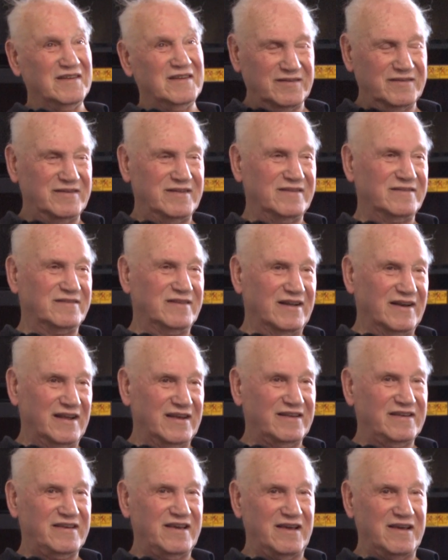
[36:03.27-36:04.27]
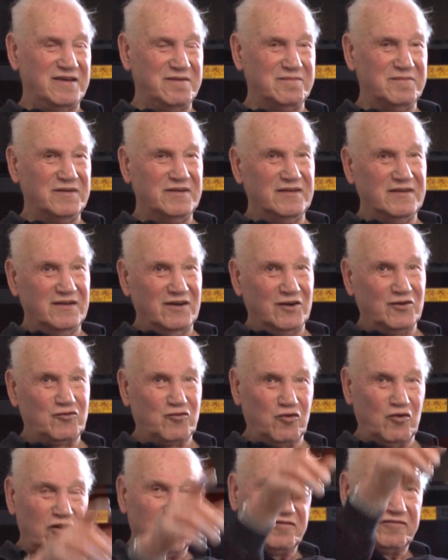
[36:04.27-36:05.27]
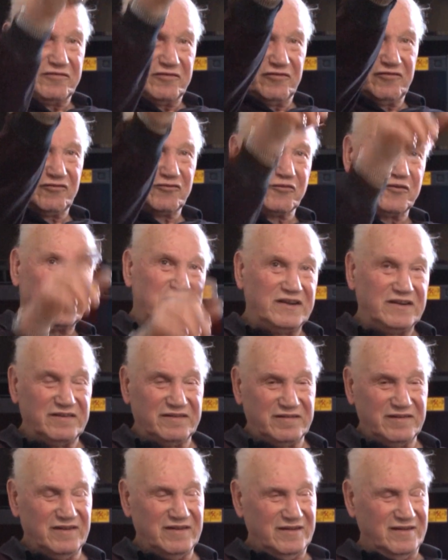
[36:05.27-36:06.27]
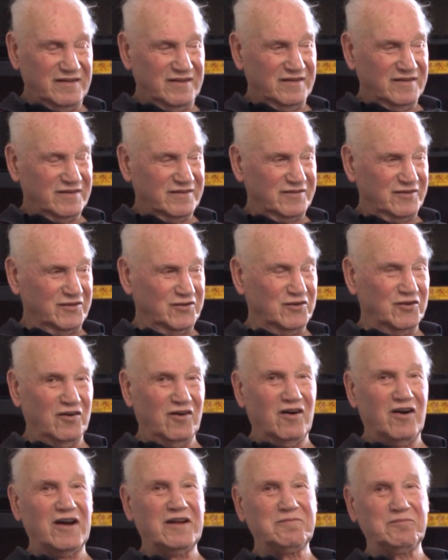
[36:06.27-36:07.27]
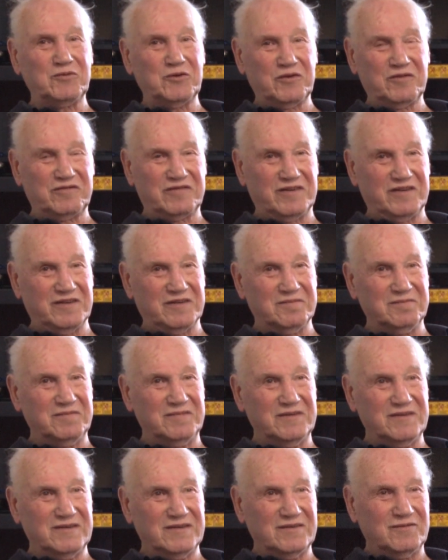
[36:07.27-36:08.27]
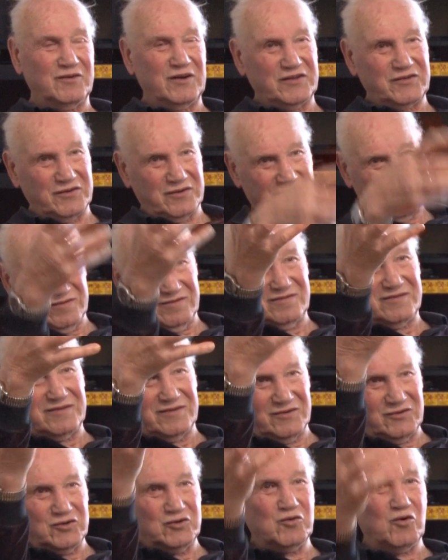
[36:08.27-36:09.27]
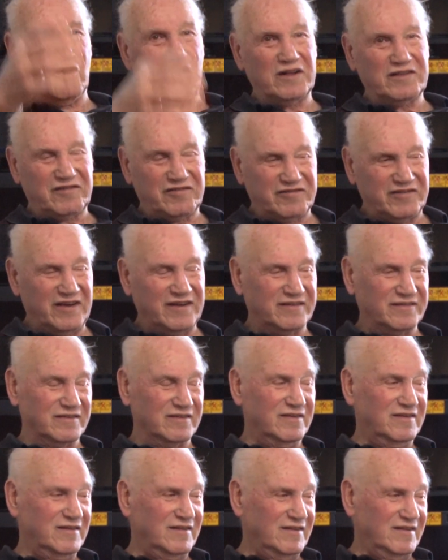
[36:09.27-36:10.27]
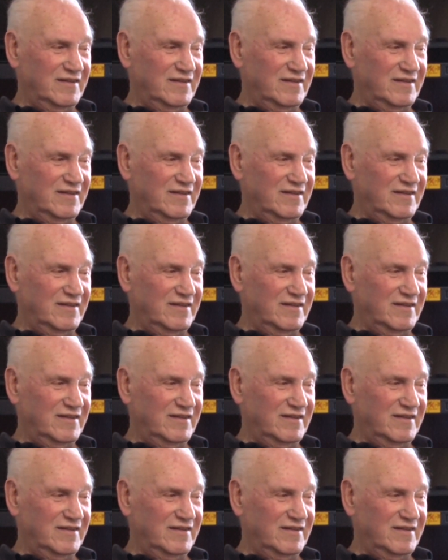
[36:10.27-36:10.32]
Then I came across the street to your art museum, well, your new art center,